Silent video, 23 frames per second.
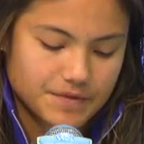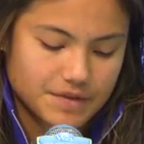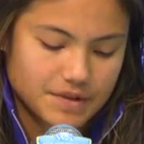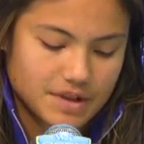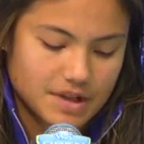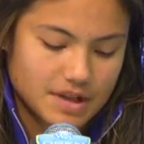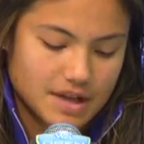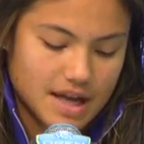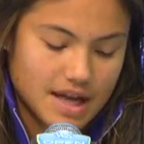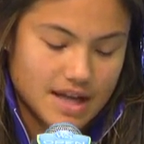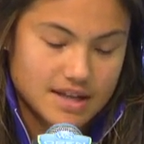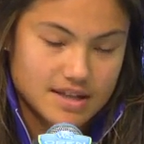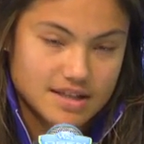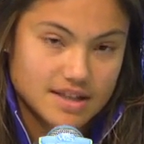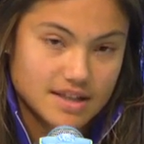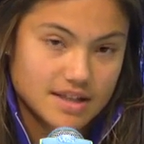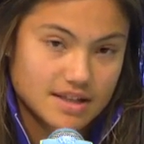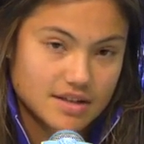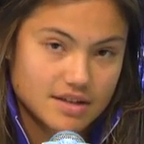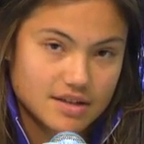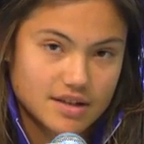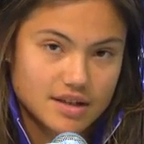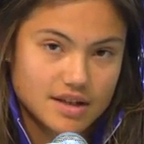
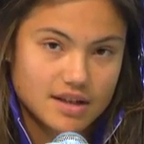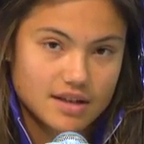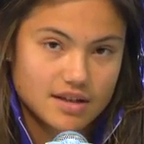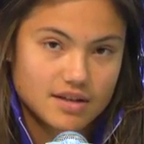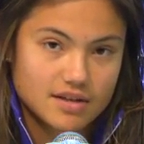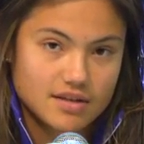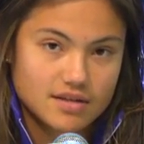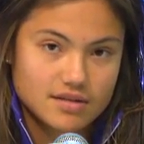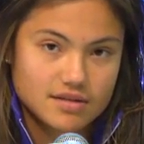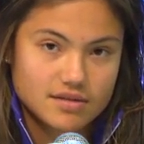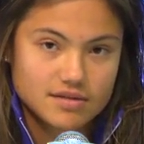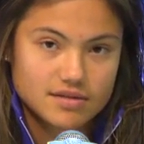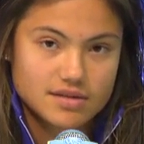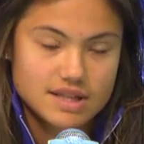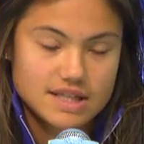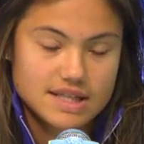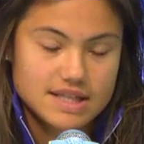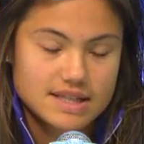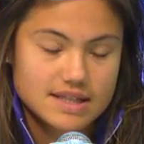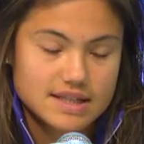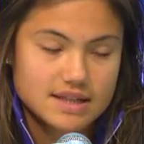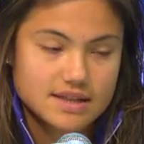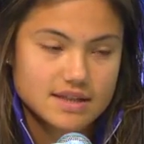in
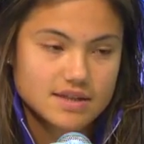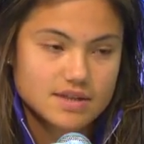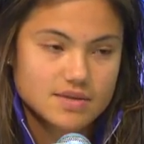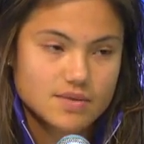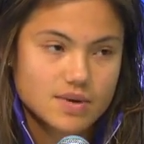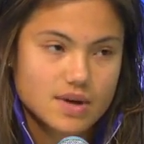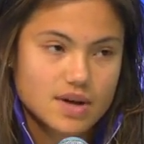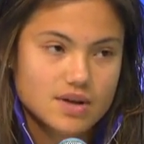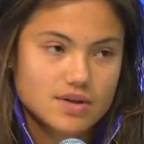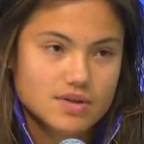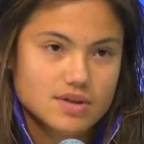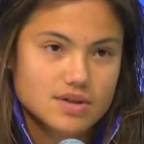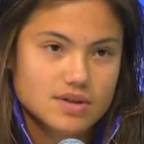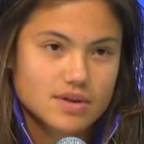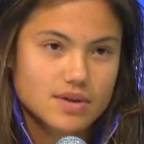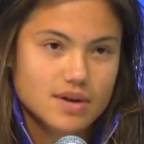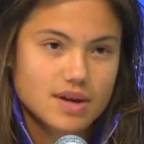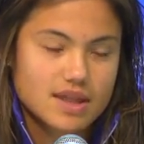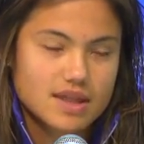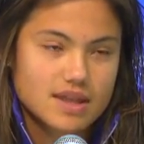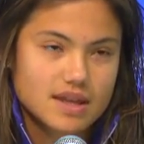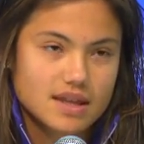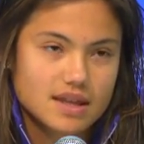DC as well. So
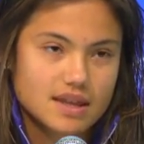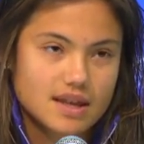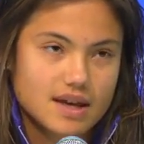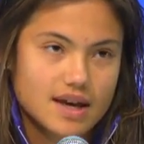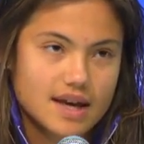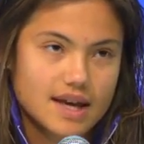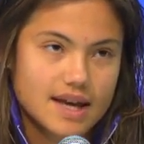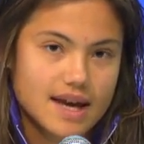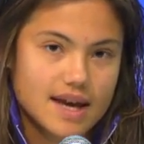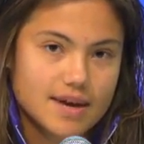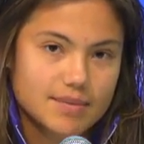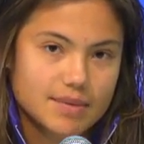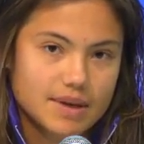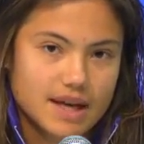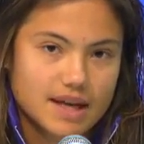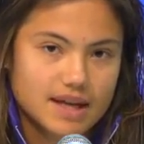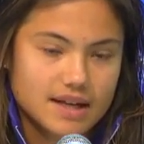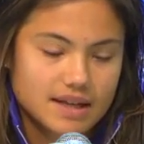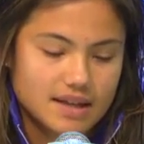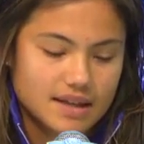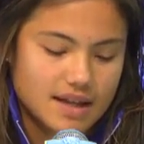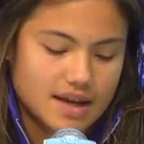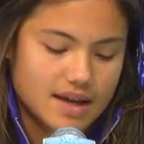I think that I am
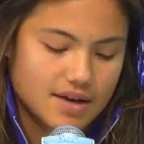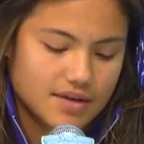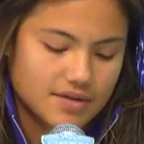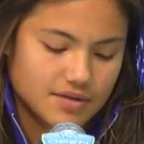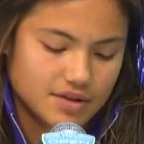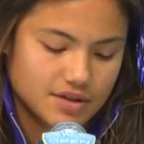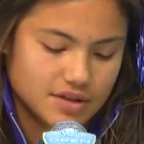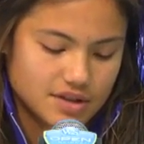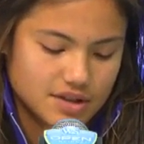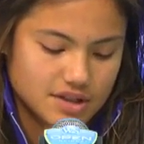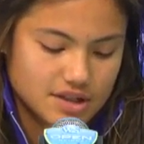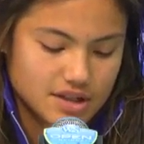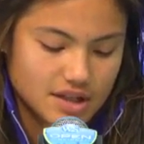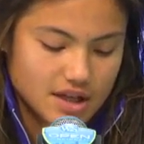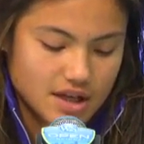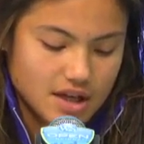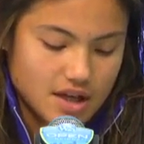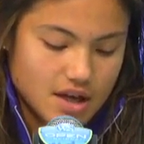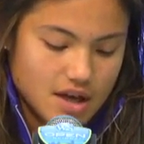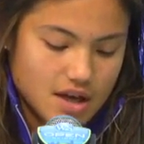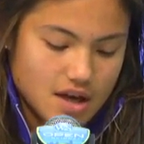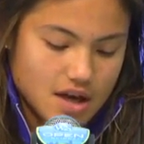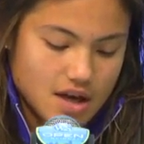getting there. And
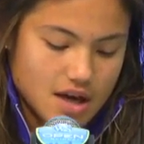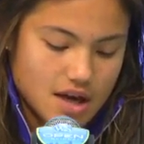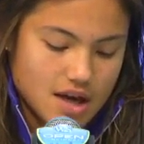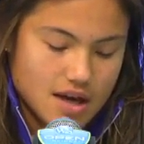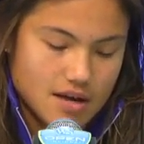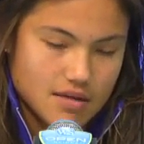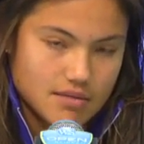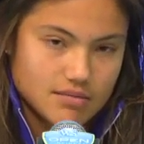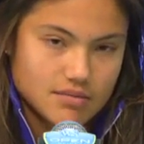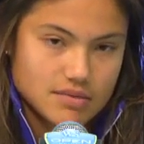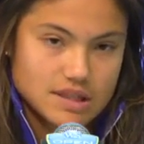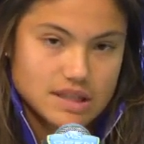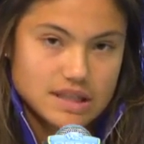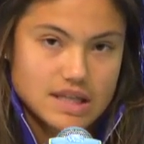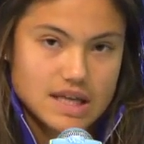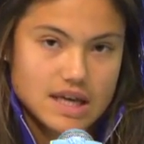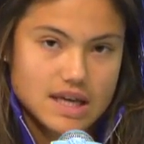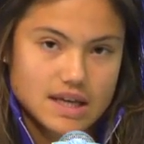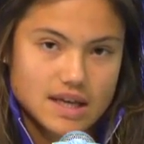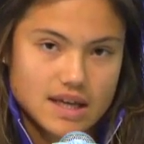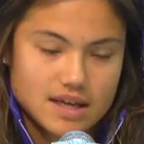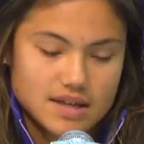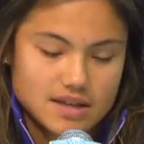
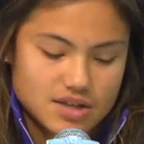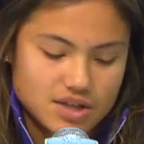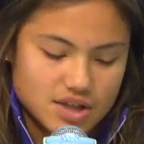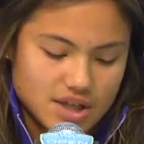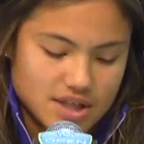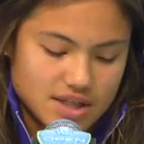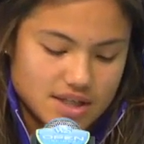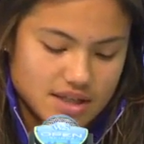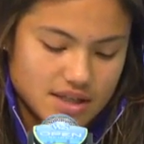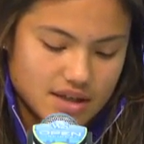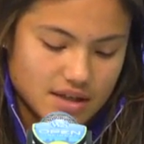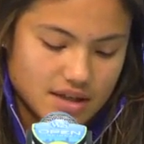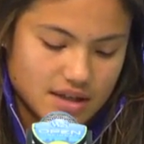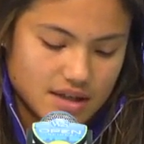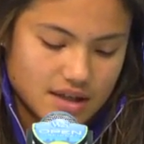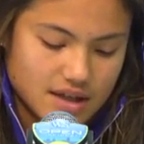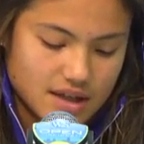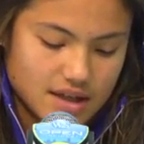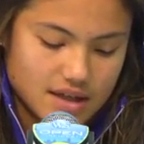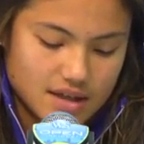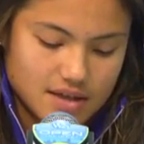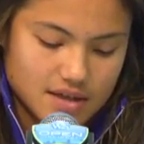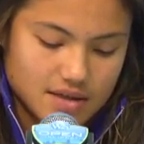today against Jessica,
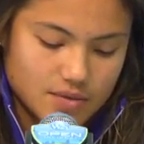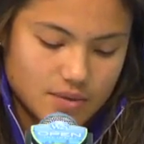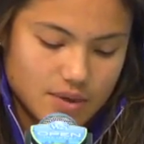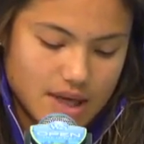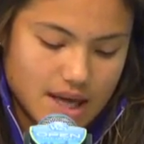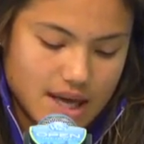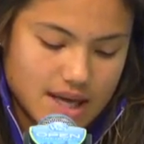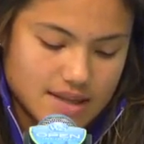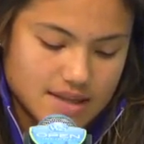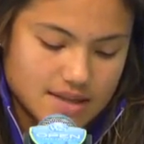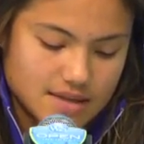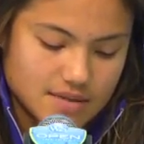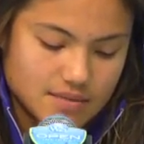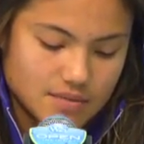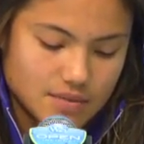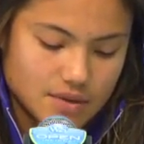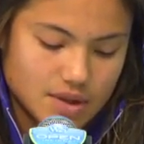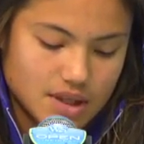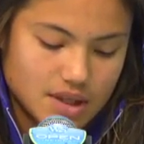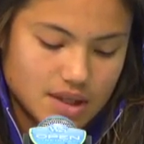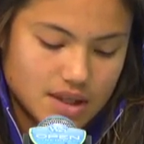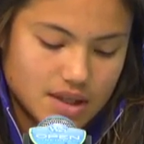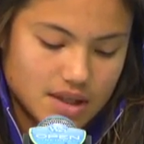like, we had some
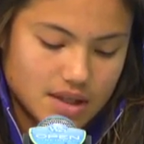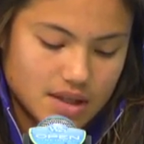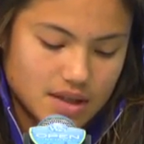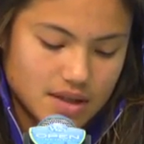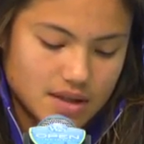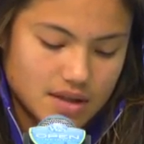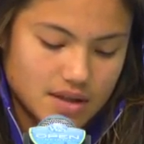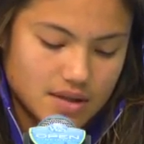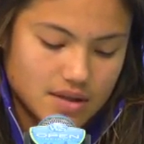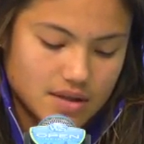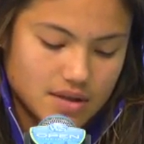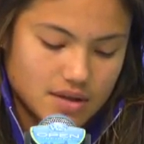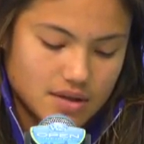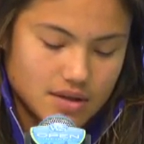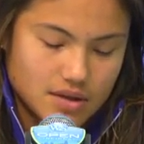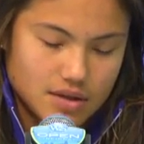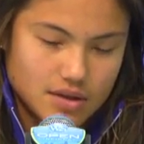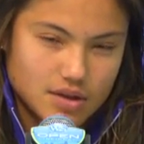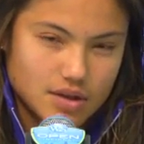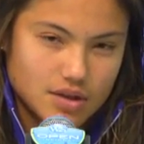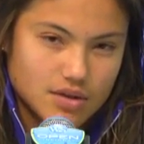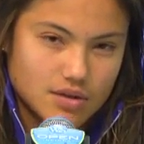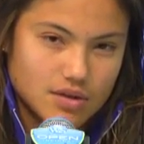really
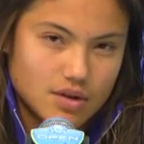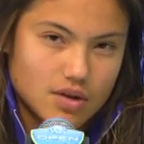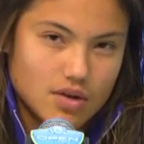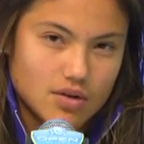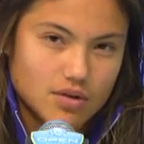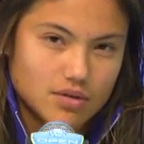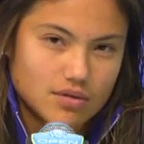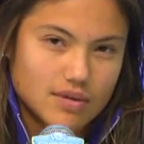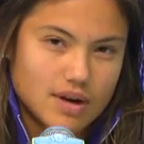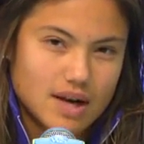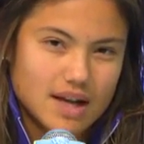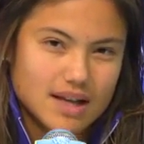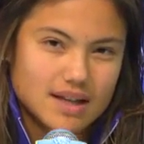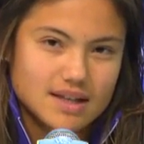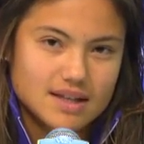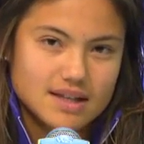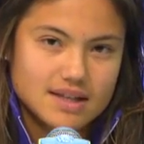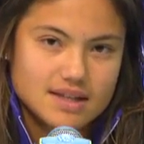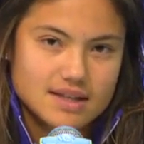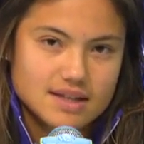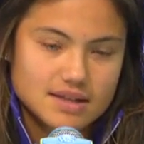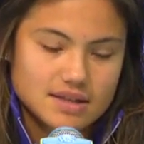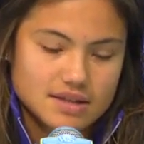long
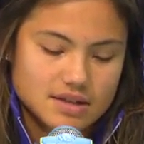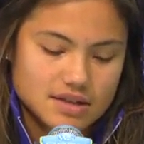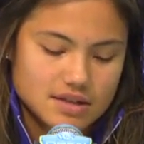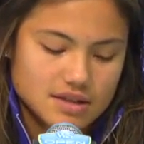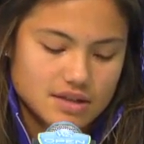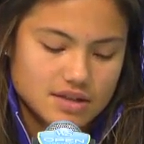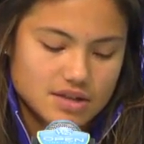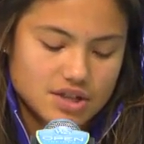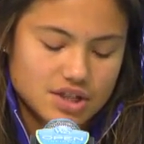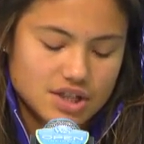rallies, and